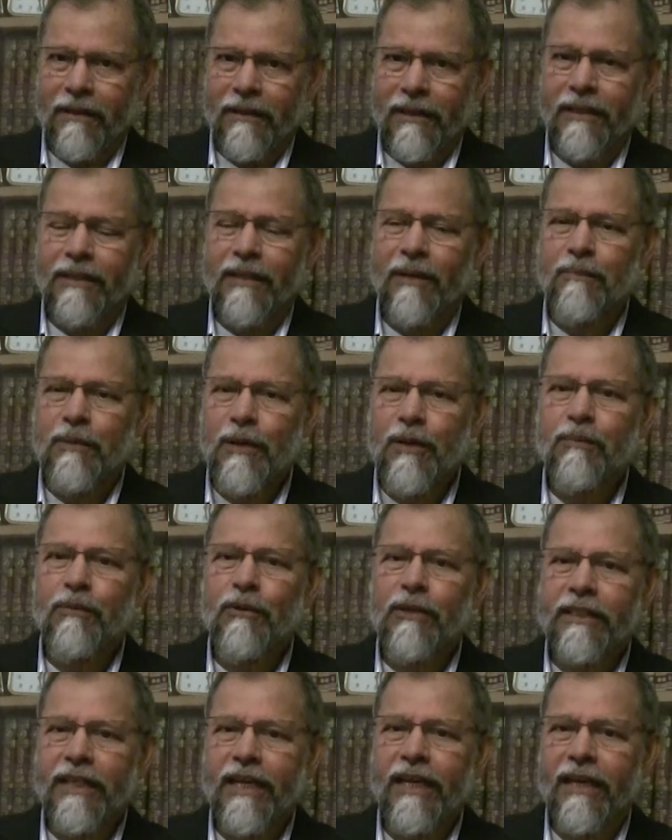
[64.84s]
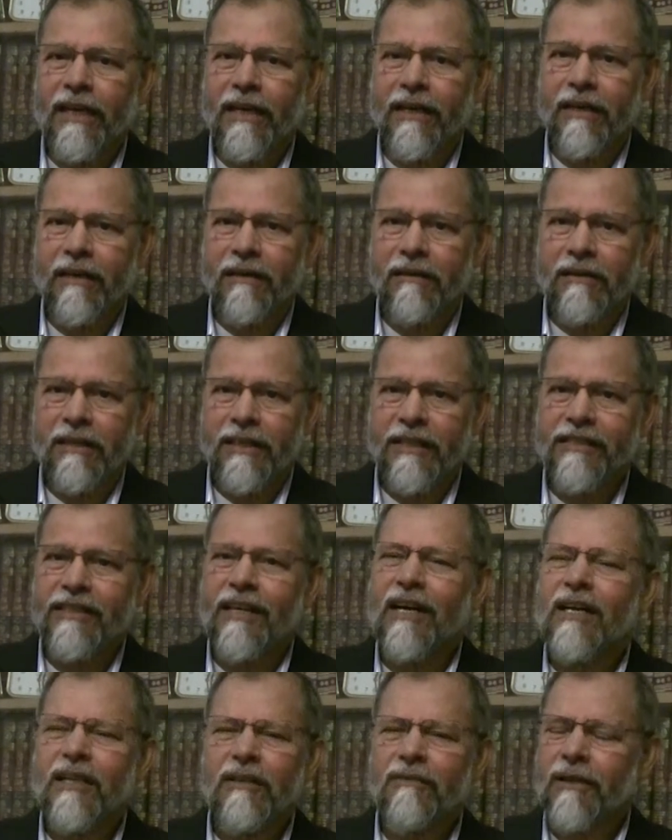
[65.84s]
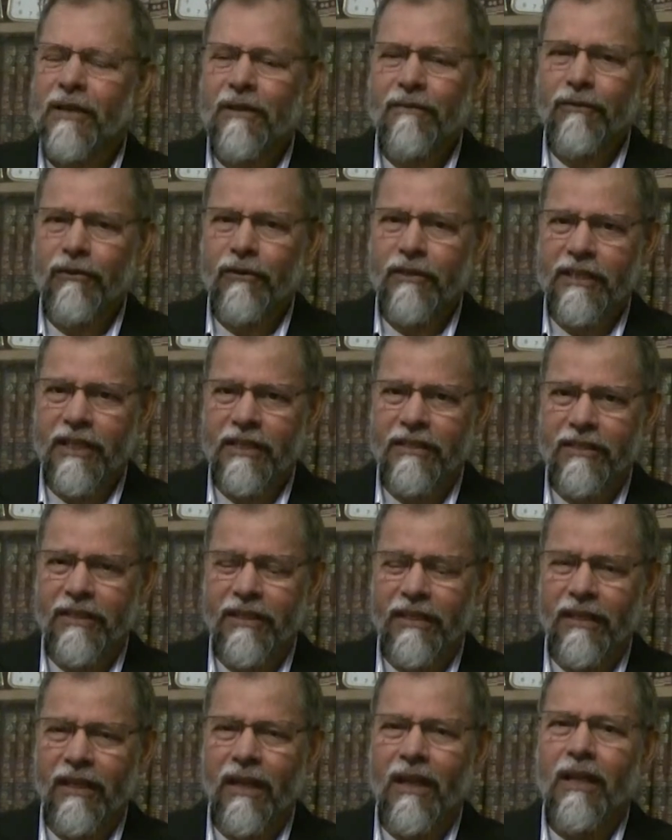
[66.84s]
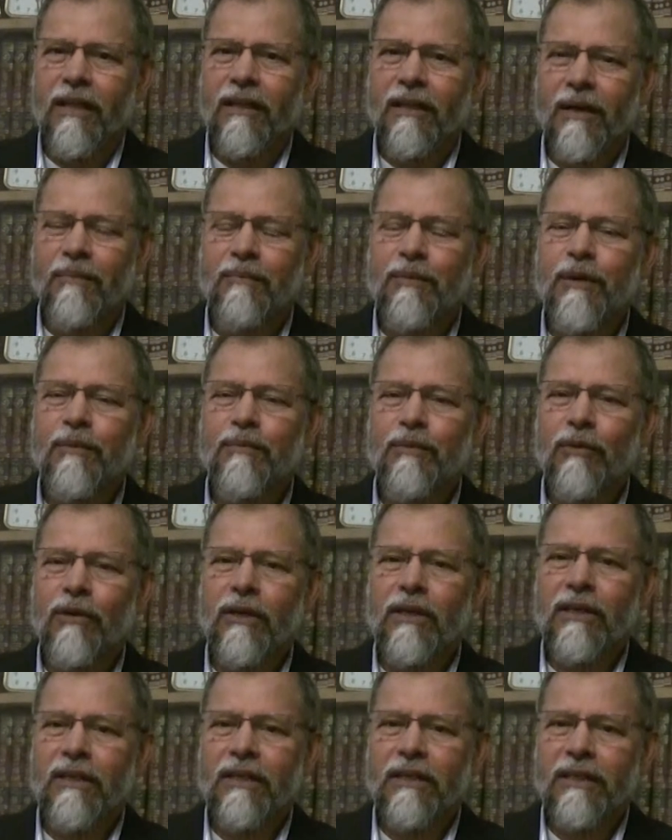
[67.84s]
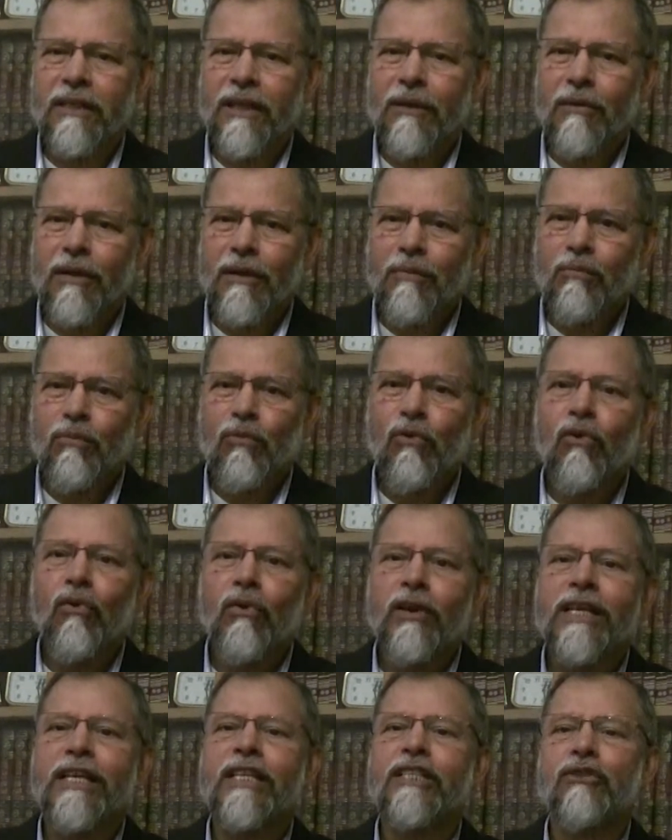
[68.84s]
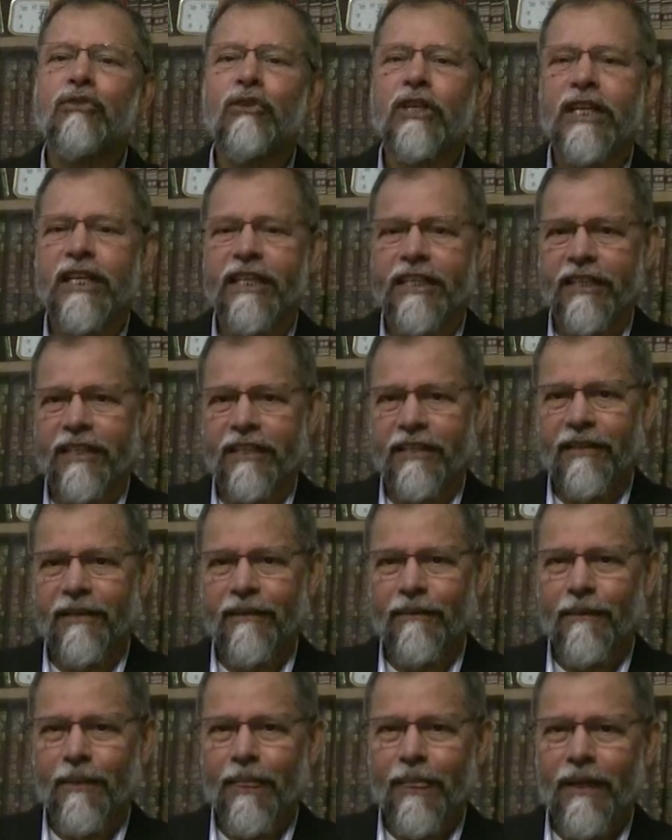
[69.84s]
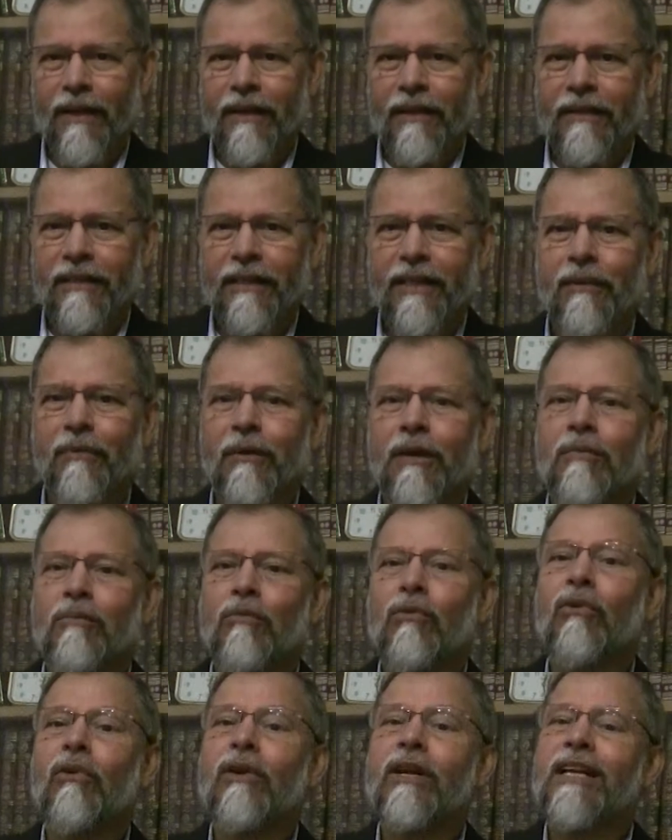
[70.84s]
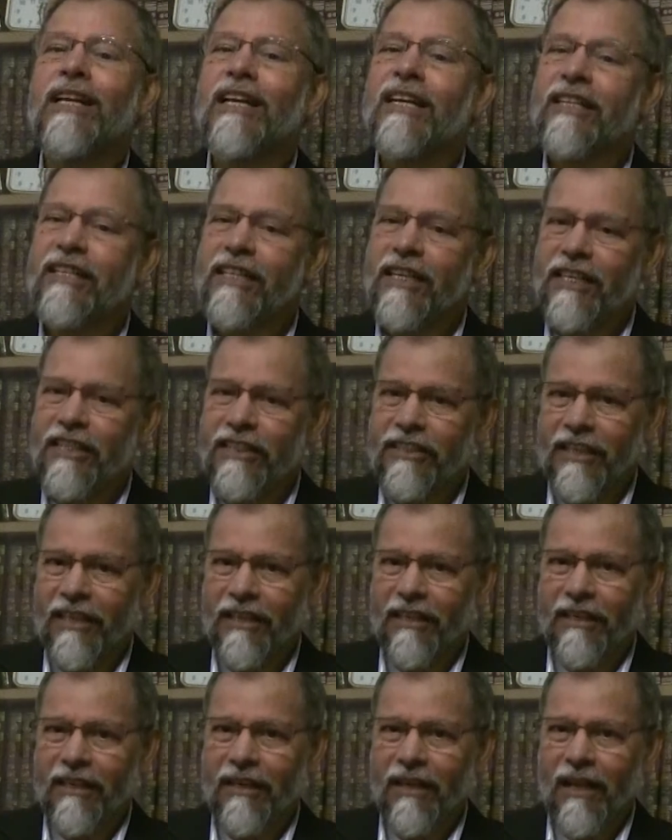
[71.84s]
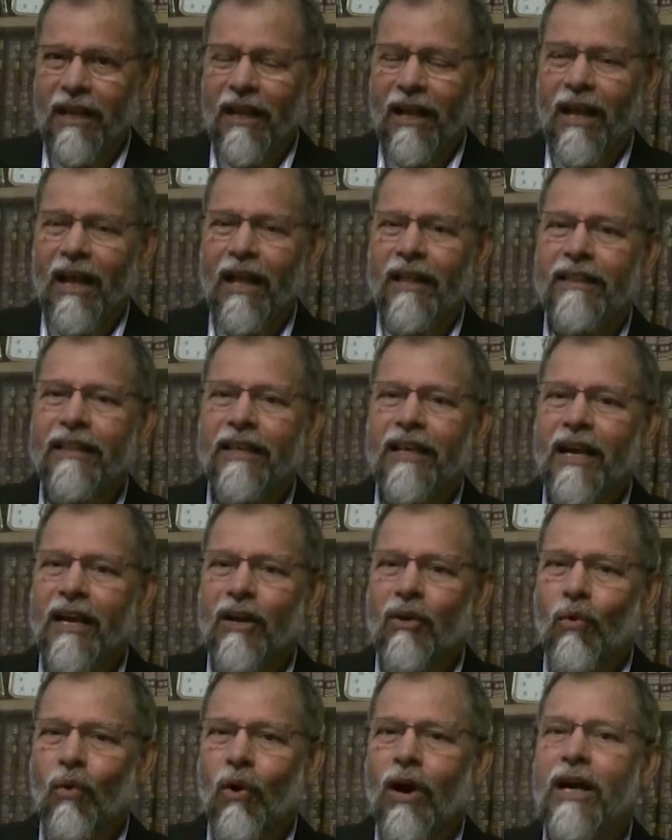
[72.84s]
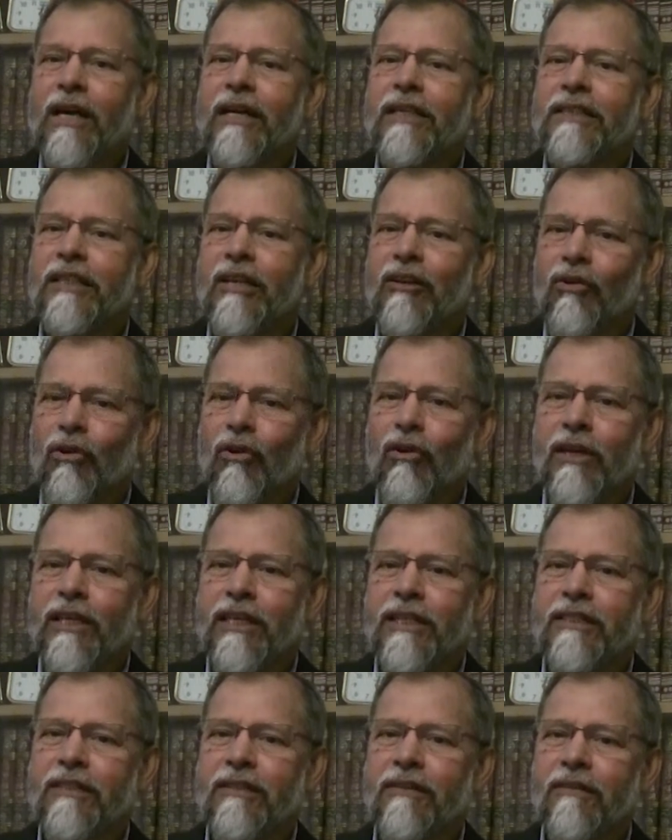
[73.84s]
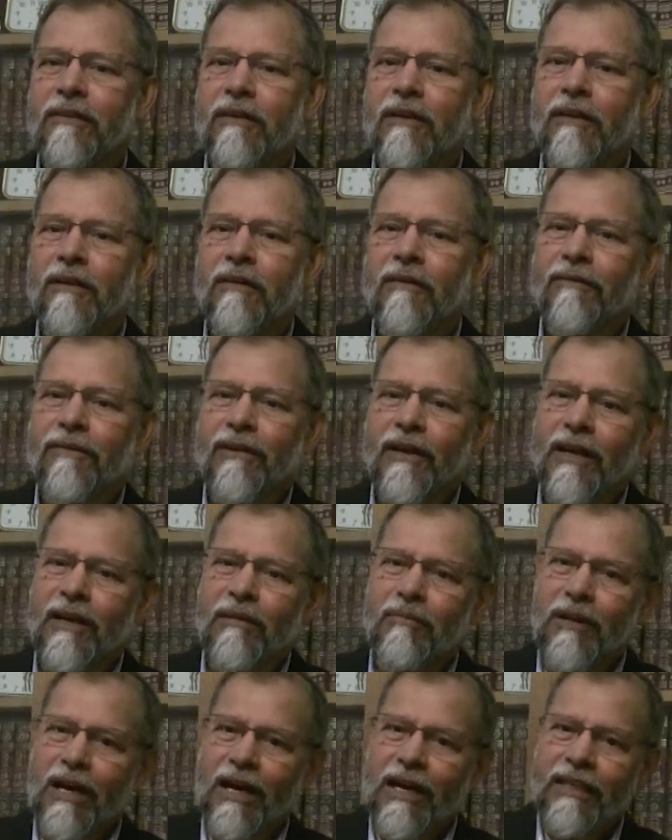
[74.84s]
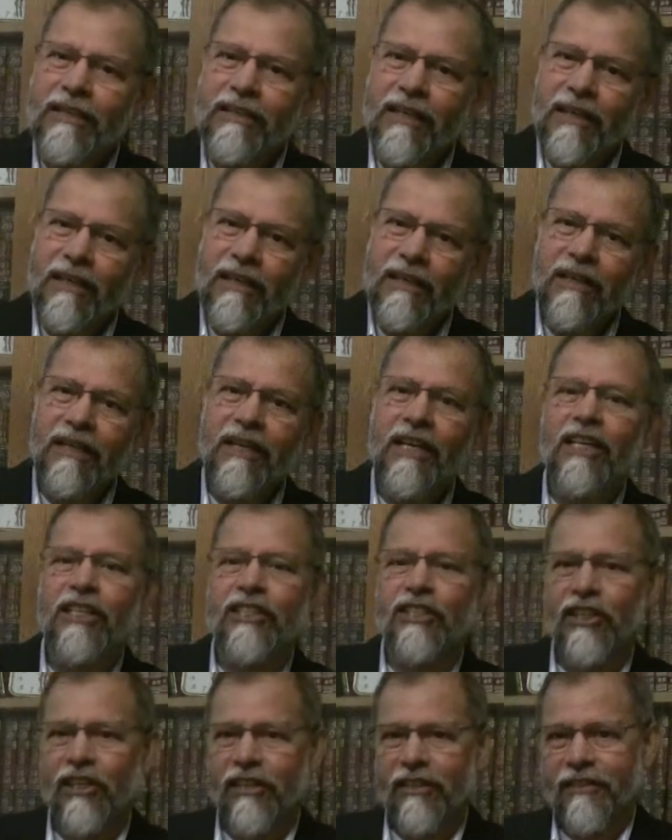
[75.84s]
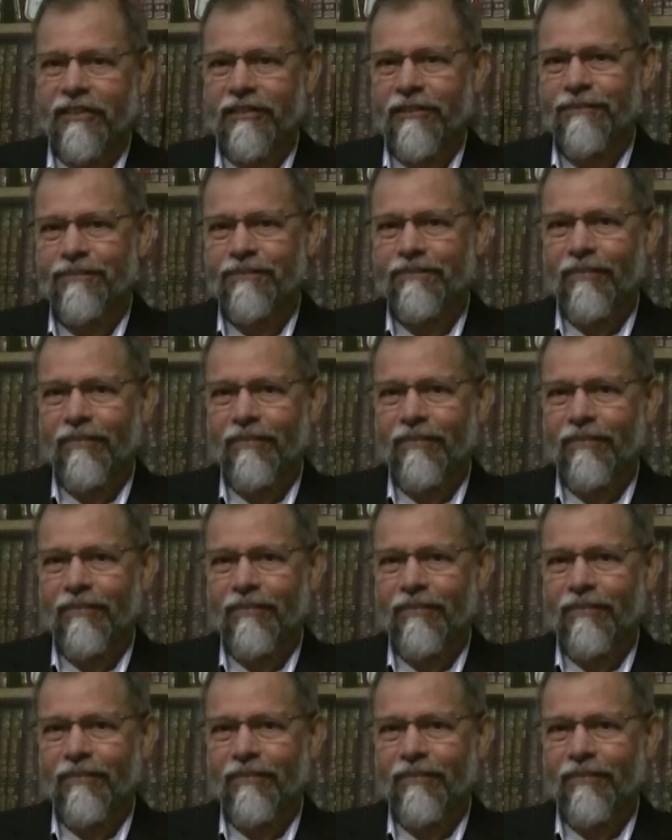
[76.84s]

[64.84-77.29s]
that the people there, starting from 4th century, the people, they were more educated, they were more intelligent, and they acquired the knowledge from other cultures,